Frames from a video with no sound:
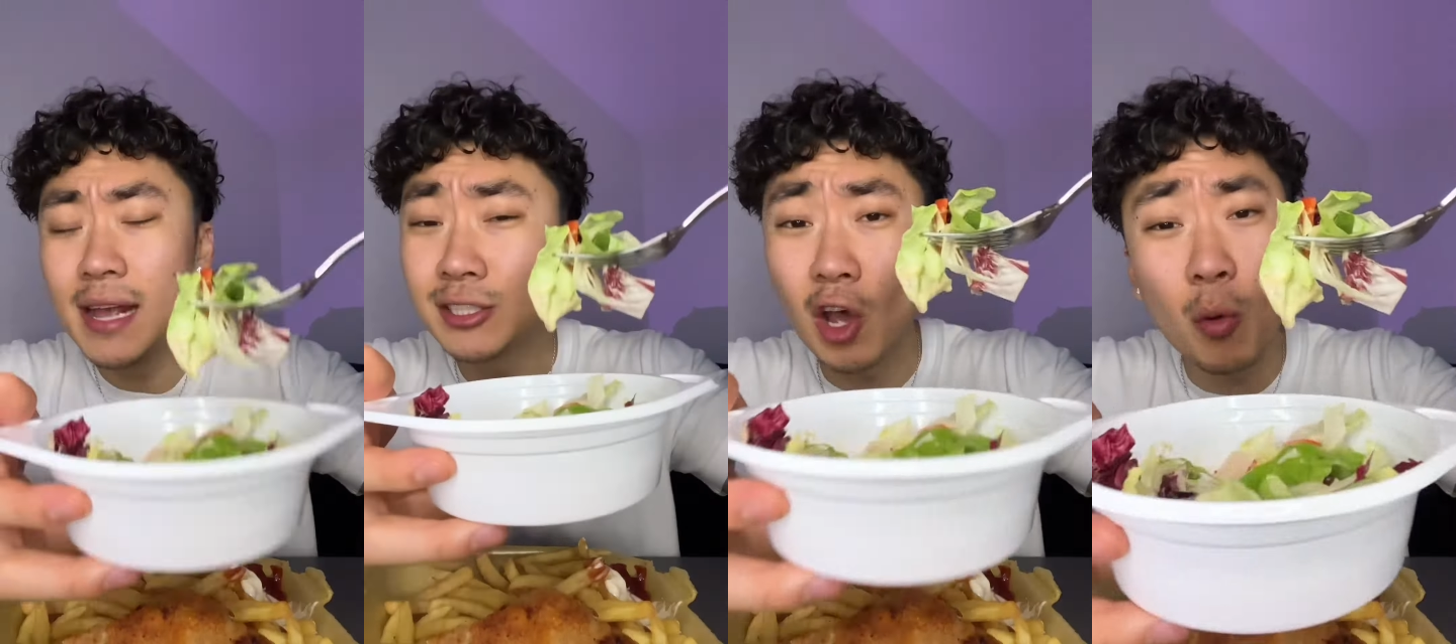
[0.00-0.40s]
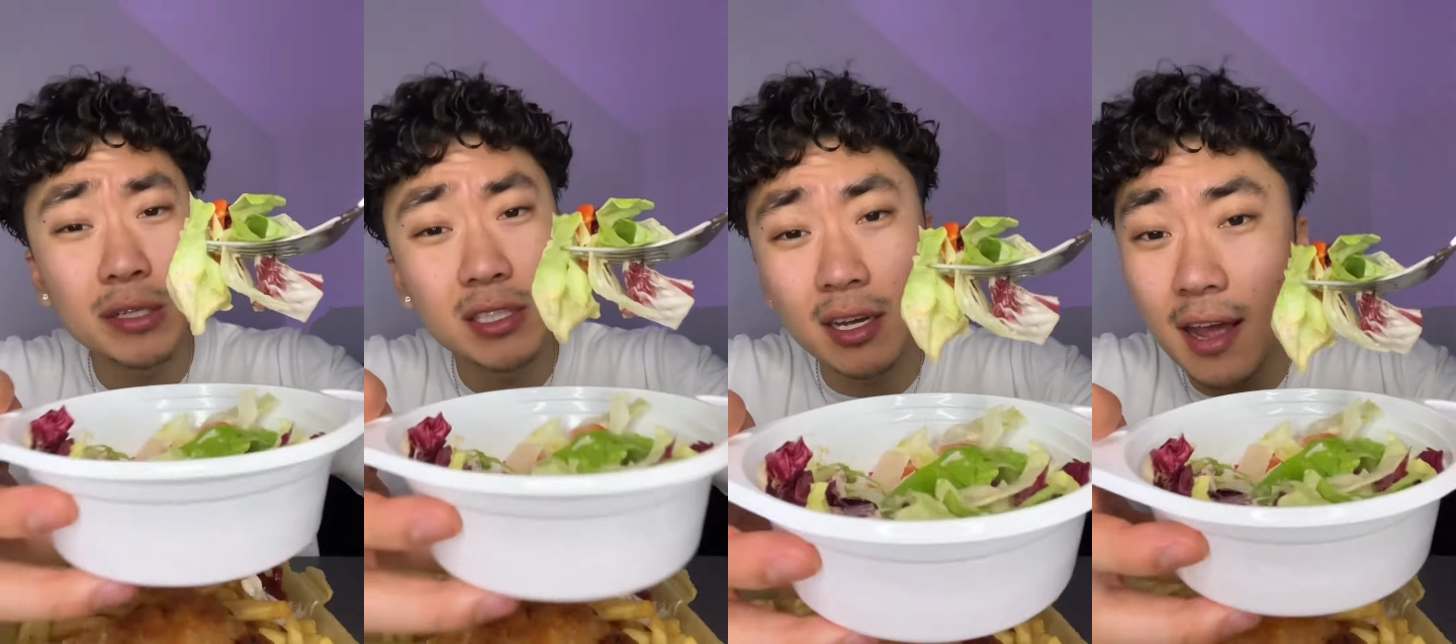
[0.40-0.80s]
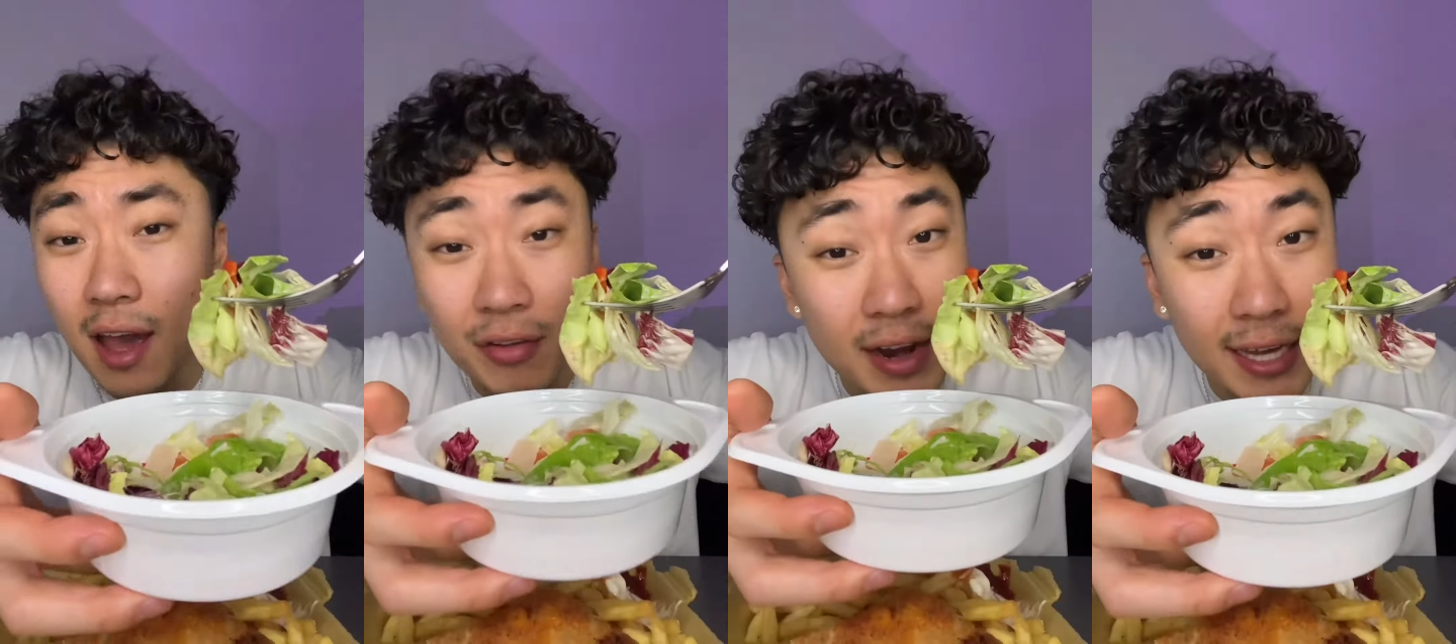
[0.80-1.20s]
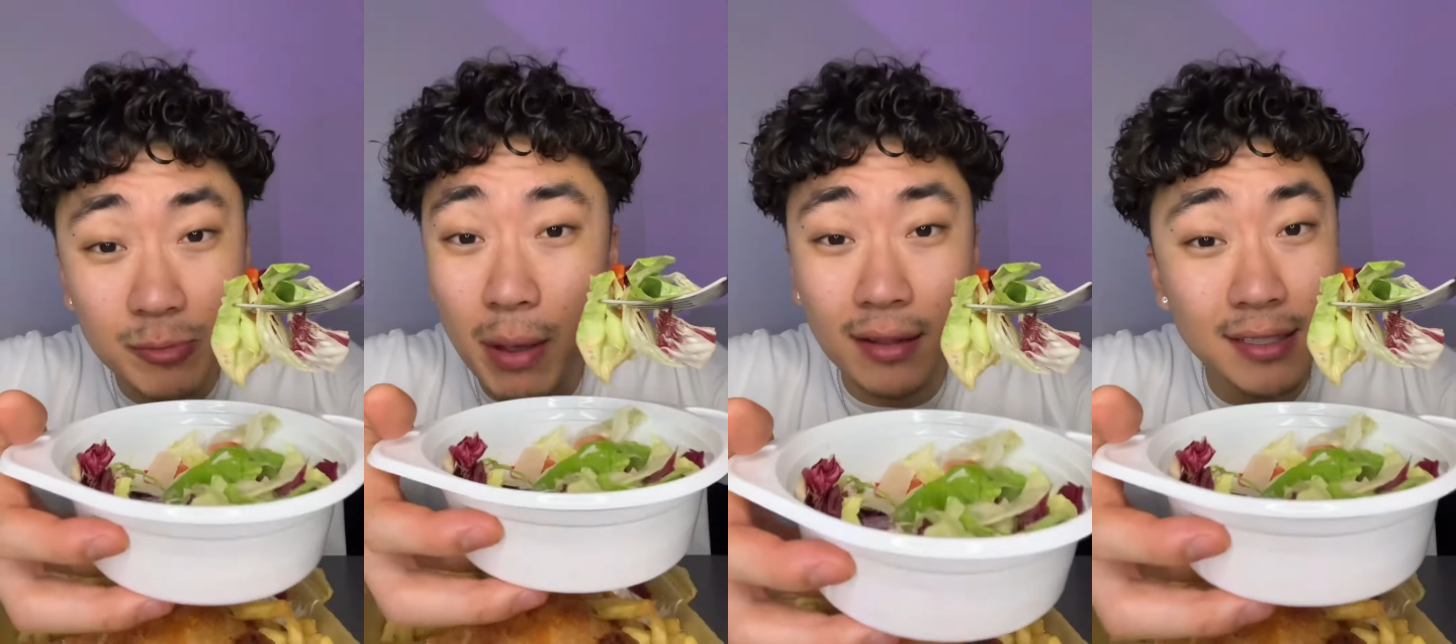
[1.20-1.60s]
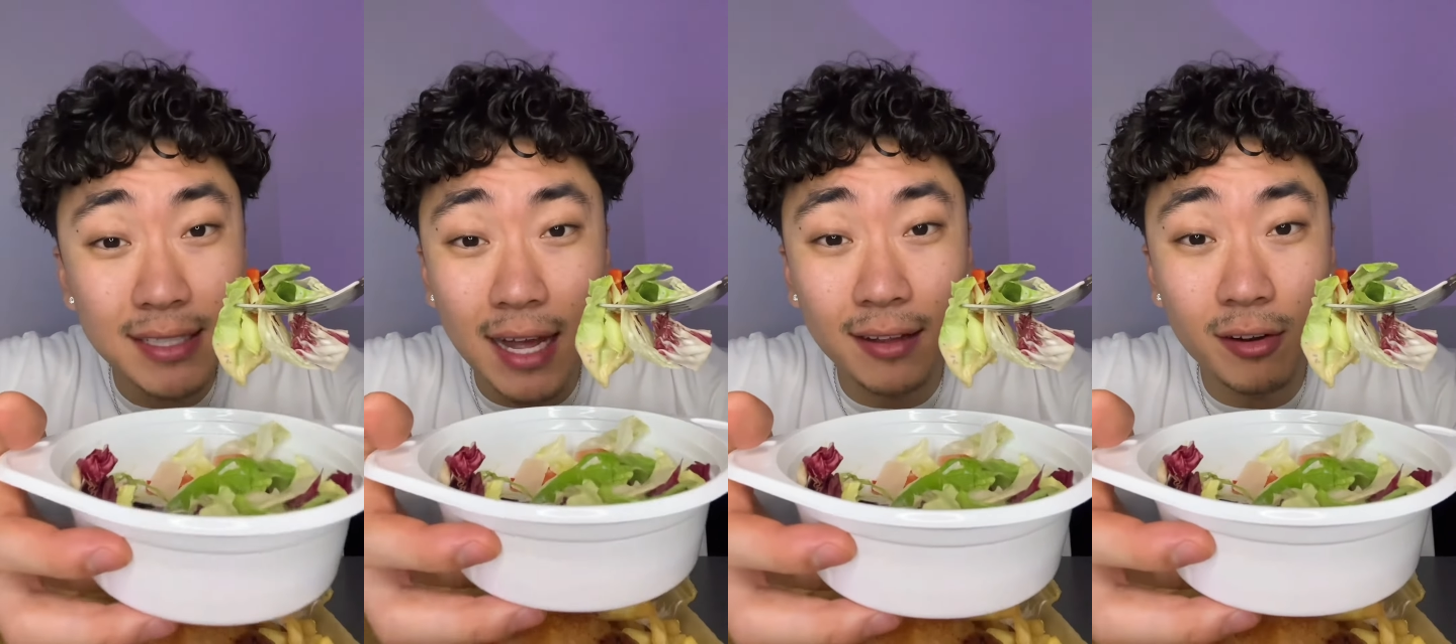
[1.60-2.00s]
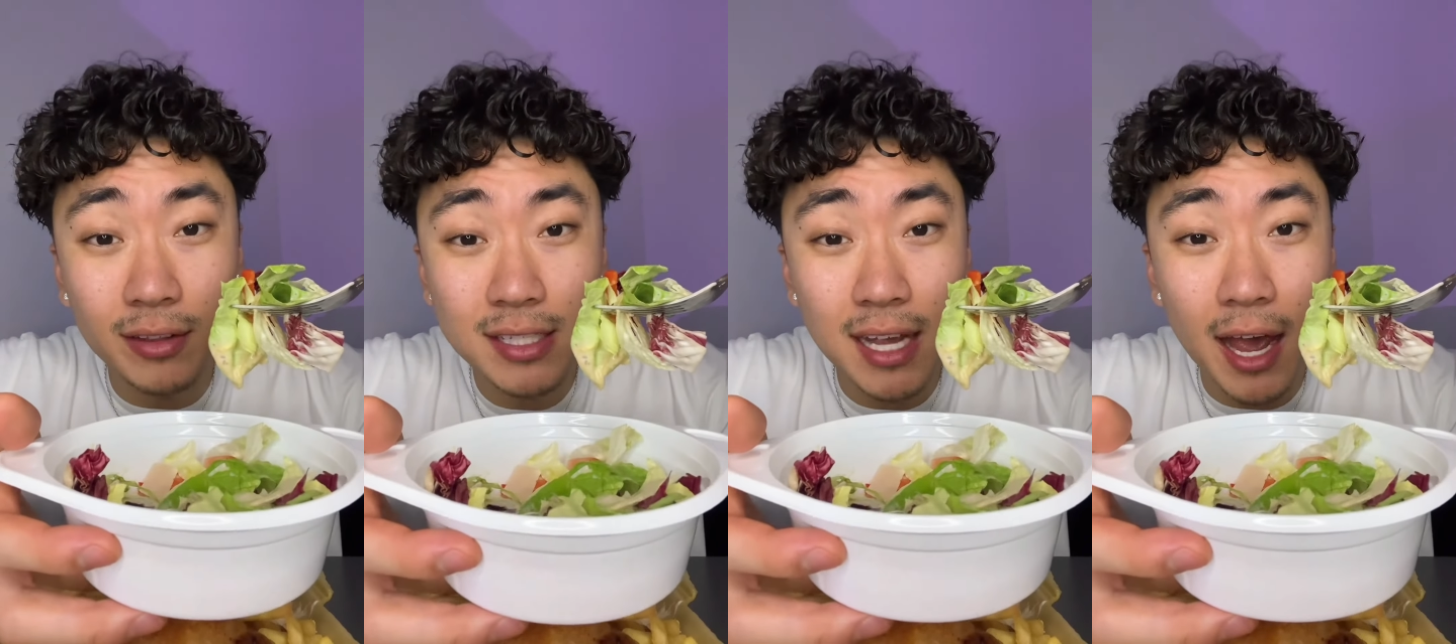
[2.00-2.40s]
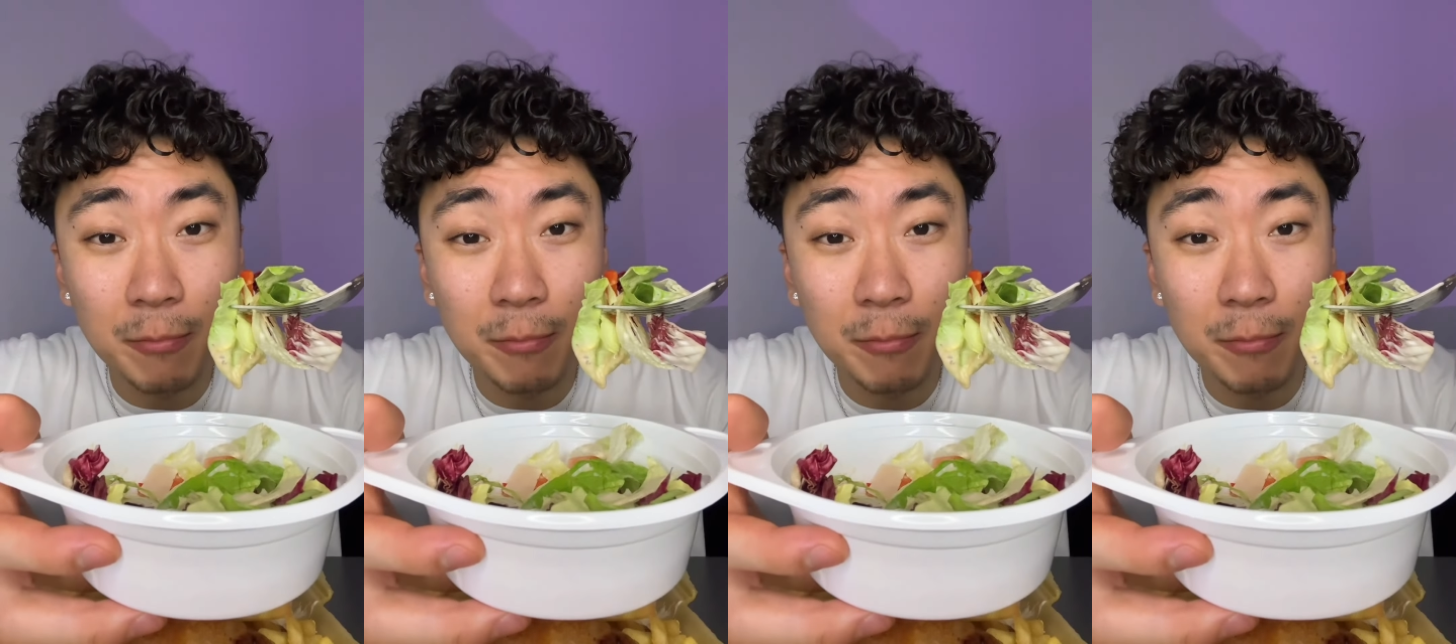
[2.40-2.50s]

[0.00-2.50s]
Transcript: always good to have a nice balanced salad on the side.